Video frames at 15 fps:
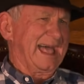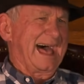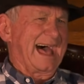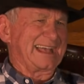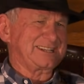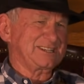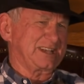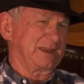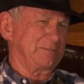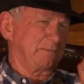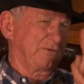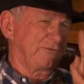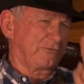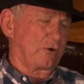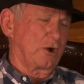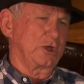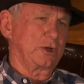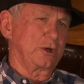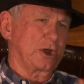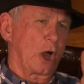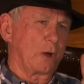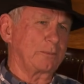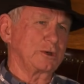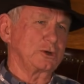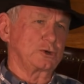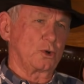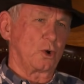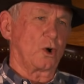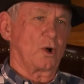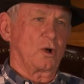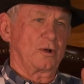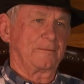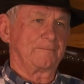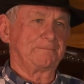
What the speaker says: I set before you an open door.